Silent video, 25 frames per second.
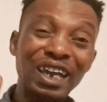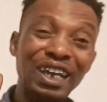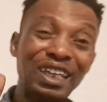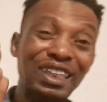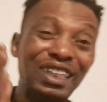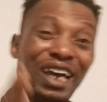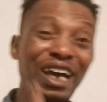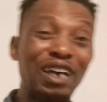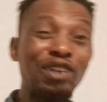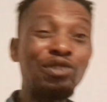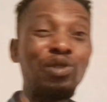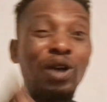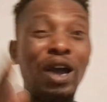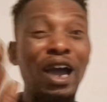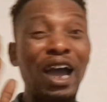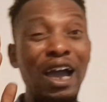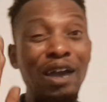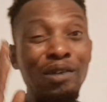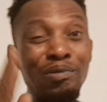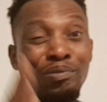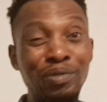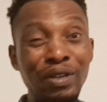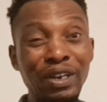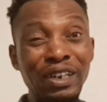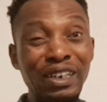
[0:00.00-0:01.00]
That's why I
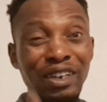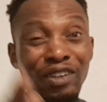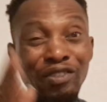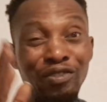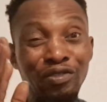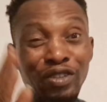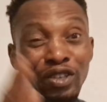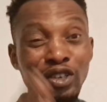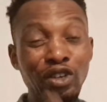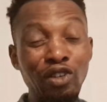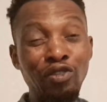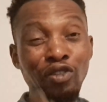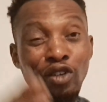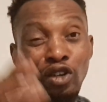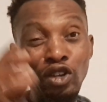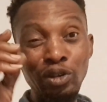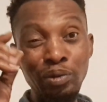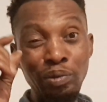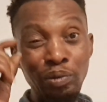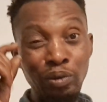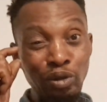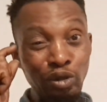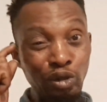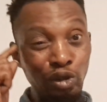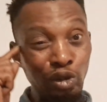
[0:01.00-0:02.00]
bring the video for you
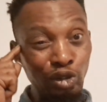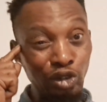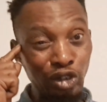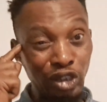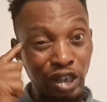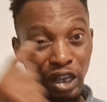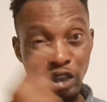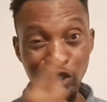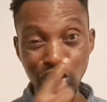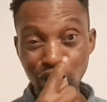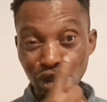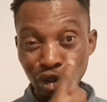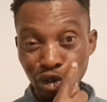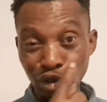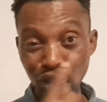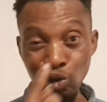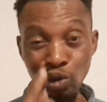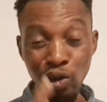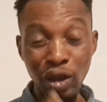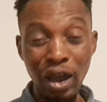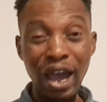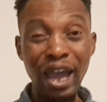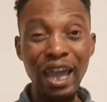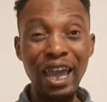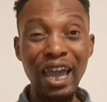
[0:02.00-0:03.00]
people to stick your
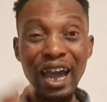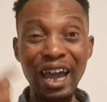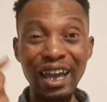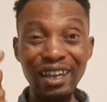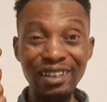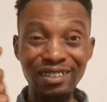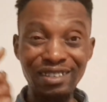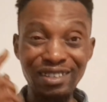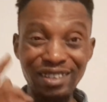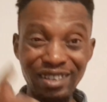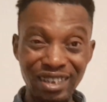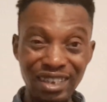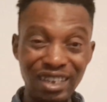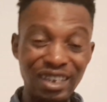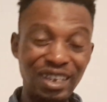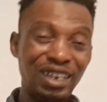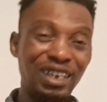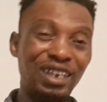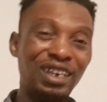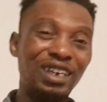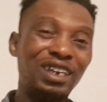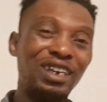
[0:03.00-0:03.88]
two eyes and see.